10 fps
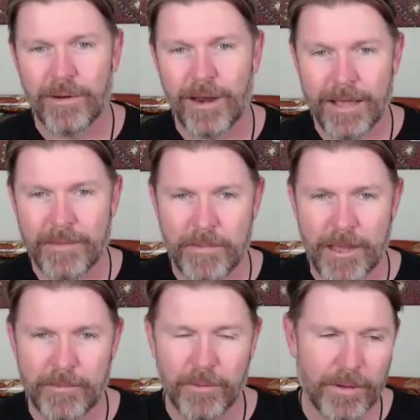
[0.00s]
blame the
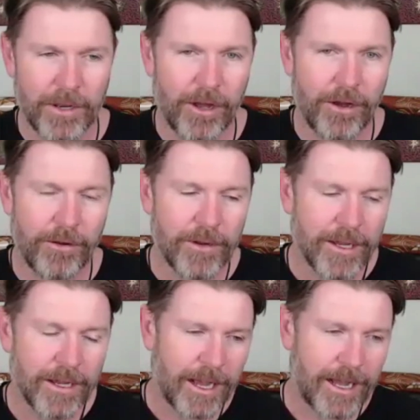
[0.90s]
people below.
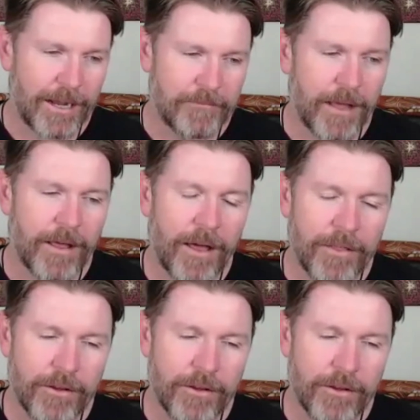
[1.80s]
Are there